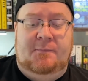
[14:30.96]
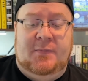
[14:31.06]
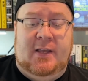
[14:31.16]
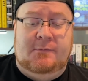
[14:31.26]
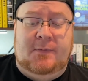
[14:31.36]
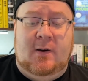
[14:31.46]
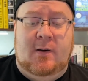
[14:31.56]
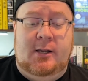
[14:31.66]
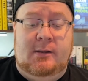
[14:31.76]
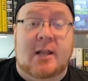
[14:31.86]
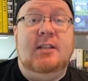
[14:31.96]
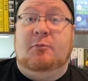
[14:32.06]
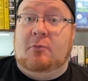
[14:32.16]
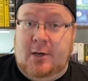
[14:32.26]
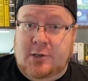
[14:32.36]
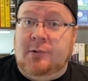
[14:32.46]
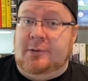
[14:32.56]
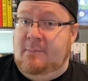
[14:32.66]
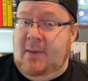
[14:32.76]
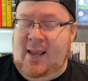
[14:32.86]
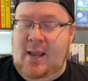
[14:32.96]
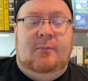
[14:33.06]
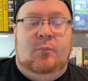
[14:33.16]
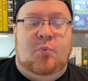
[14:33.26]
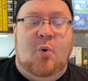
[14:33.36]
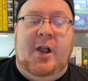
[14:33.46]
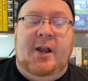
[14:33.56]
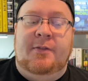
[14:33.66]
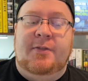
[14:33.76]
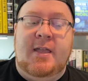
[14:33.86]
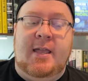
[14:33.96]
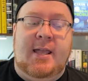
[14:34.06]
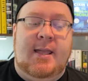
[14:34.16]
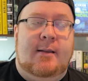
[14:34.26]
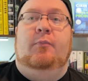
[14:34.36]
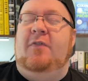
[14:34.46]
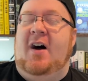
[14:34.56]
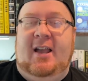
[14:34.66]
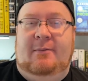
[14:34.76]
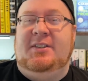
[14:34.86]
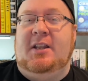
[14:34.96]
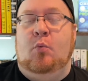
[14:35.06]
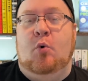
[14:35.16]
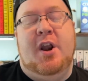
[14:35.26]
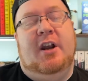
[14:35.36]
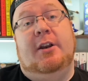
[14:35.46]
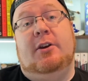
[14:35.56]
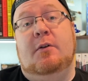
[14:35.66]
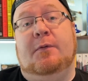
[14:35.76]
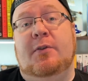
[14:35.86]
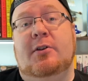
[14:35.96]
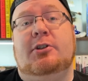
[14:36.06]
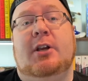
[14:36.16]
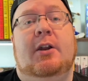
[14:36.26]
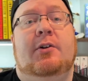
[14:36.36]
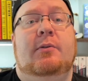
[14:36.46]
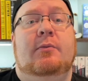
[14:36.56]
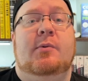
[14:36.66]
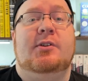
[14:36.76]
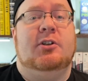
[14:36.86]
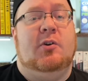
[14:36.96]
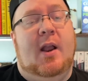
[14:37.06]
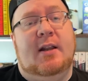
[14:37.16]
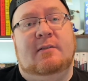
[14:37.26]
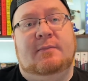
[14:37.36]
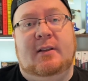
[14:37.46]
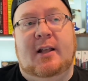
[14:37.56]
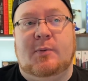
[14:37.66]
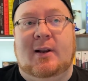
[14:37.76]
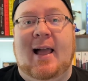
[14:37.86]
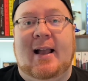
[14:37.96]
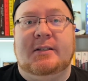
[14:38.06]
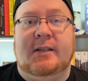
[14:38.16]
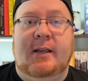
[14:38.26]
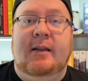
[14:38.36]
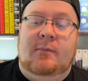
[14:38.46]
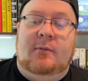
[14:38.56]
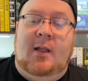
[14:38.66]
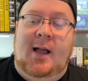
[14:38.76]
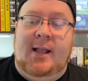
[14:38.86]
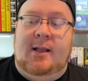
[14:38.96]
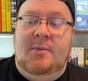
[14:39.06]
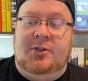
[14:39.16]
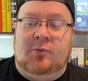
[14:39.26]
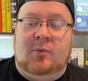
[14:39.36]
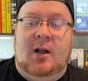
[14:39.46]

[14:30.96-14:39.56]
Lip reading: He's very inspirational to me. One of the vibes that I wanted to do for this channel was to create something that's relaxing, like Mr.